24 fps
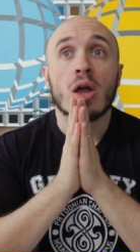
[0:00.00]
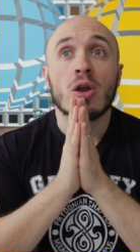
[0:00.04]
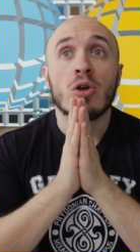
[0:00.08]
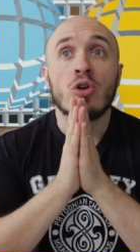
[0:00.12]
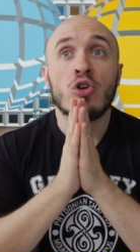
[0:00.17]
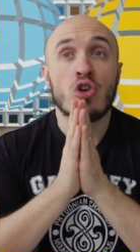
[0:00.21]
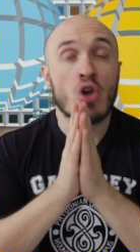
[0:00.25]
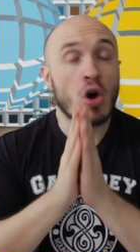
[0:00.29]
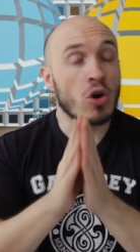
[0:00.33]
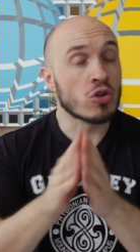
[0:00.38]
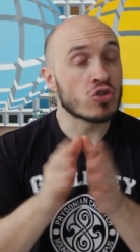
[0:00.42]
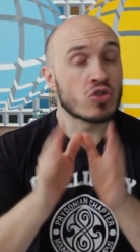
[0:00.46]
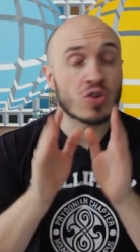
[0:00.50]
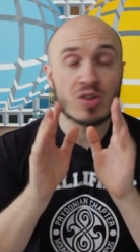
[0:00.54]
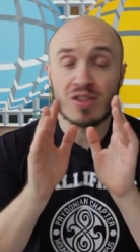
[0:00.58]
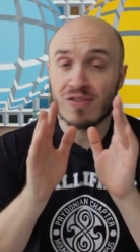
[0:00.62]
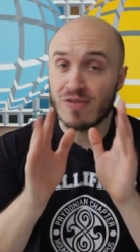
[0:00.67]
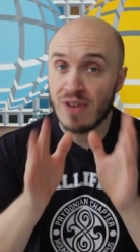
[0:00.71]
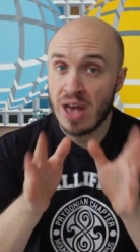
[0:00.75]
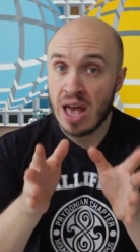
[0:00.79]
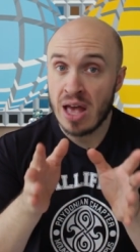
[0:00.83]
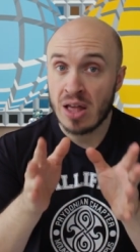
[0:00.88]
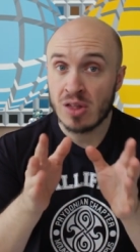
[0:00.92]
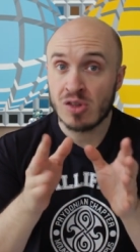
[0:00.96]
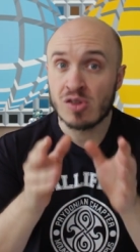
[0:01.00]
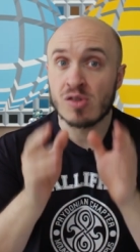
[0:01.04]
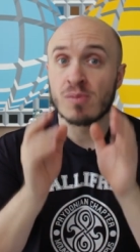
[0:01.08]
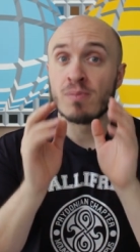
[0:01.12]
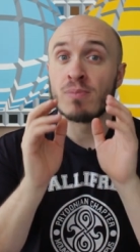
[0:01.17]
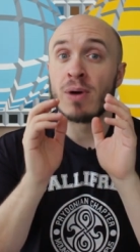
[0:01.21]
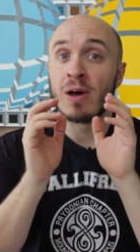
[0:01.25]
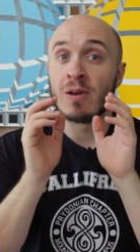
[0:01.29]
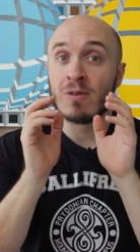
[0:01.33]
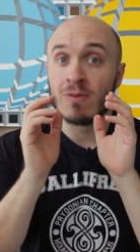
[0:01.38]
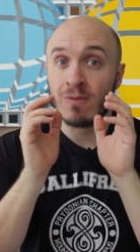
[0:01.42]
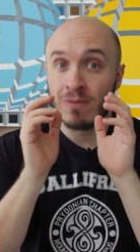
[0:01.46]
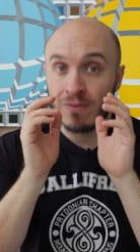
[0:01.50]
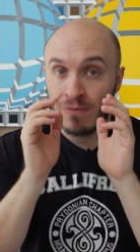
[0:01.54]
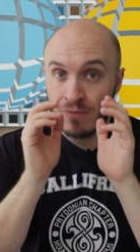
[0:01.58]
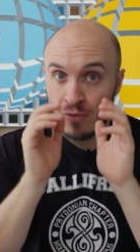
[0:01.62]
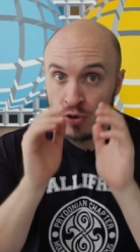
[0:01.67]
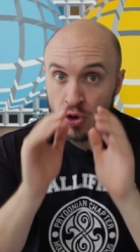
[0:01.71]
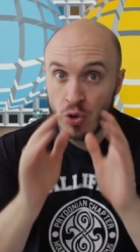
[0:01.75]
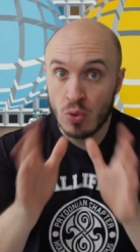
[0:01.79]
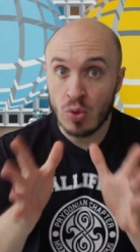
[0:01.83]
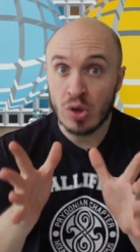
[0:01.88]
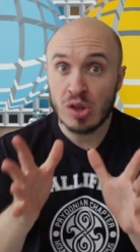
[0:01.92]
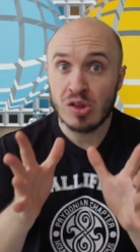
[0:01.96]
not just fans, but
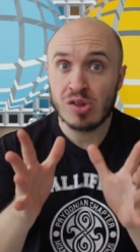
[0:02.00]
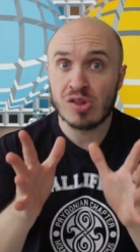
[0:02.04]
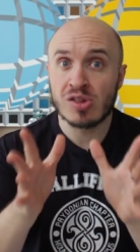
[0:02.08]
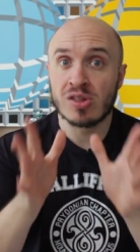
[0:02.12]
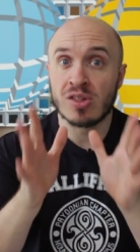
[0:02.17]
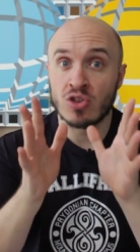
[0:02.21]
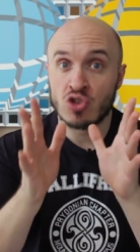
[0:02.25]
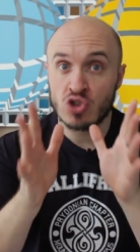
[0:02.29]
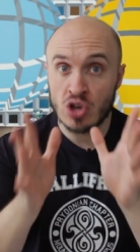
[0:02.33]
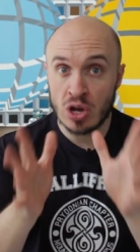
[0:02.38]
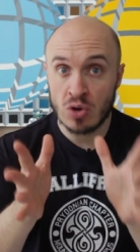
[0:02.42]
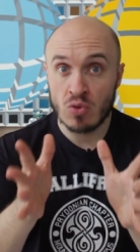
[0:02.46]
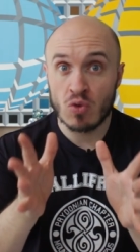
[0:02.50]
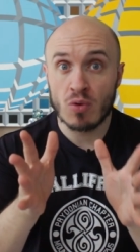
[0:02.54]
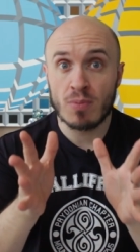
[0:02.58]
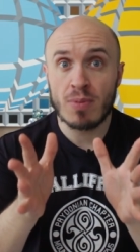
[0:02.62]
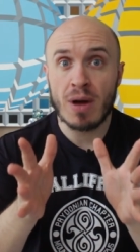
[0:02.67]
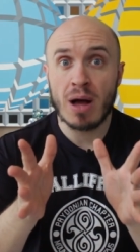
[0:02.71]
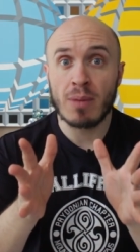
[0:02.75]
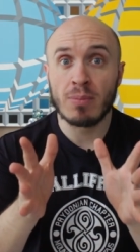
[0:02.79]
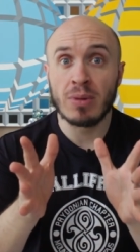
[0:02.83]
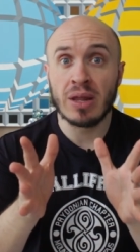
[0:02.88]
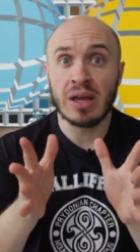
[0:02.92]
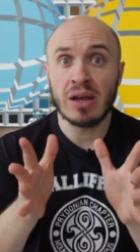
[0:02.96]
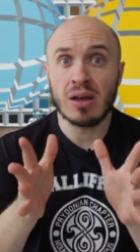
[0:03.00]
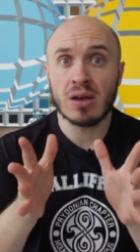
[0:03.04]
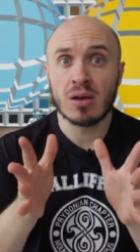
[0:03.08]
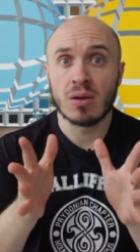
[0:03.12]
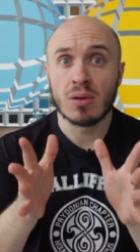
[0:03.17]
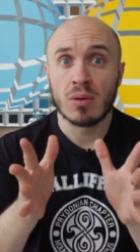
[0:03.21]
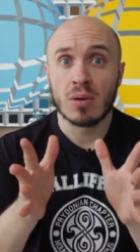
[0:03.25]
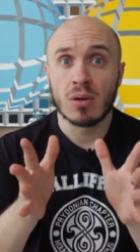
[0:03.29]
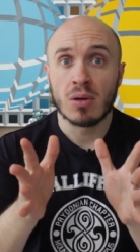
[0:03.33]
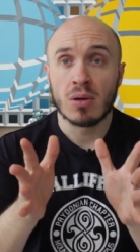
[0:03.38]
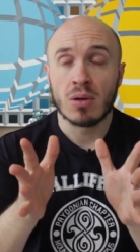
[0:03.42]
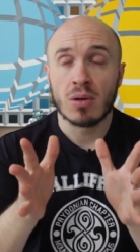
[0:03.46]
viewers, the general public,